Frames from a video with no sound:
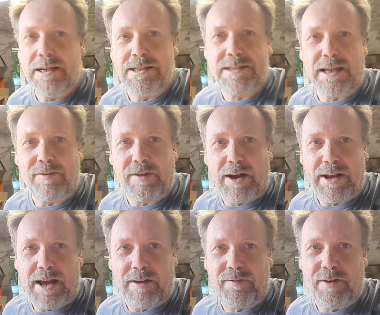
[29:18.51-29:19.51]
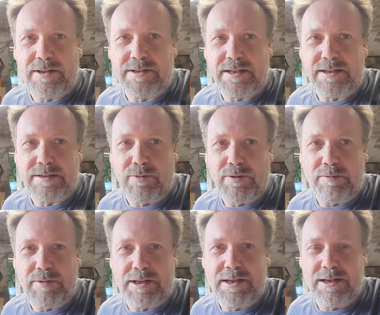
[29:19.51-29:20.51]
instead of going out the first thing this morning,
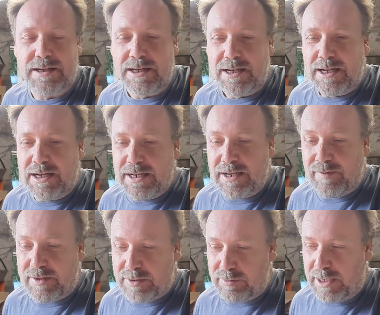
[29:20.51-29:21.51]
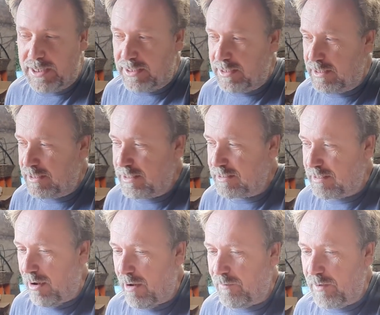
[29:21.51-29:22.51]
we'd leave it till later.
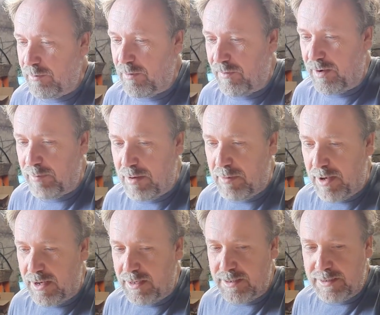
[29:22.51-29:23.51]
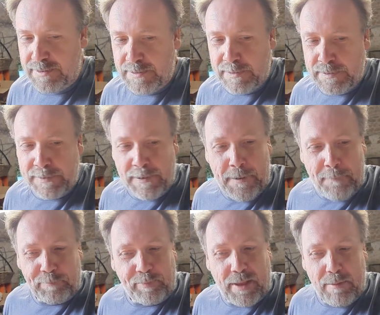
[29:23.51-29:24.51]
So hopefully we'll feel a bit better.
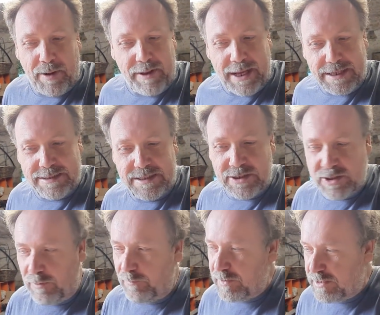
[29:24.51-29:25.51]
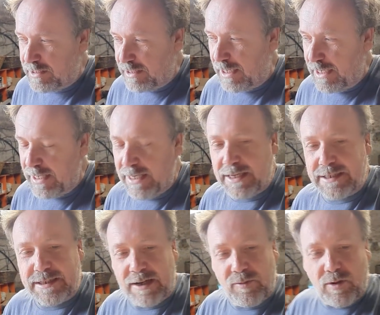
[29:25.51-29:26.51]
But that's the job for today.
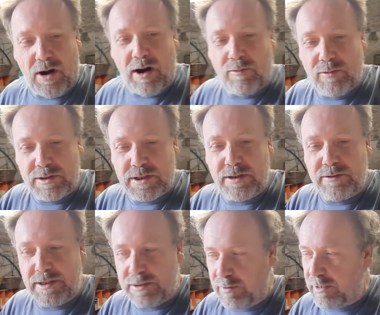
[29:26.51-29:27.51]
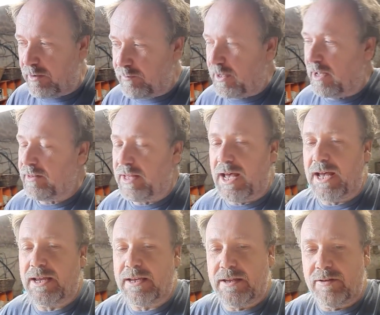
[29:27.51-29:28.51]
So what I will do is when I've done
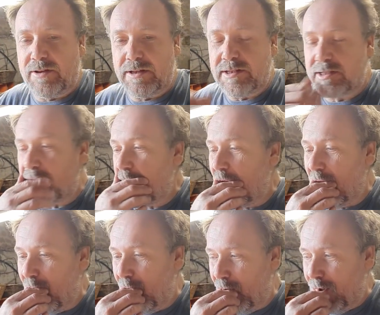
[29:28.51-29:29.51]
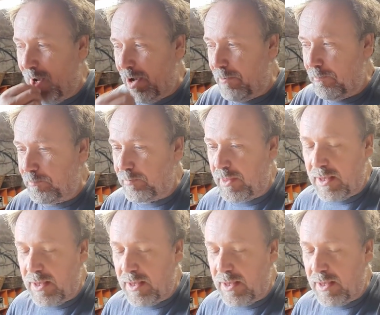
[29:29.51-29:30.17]
that, you can see it, and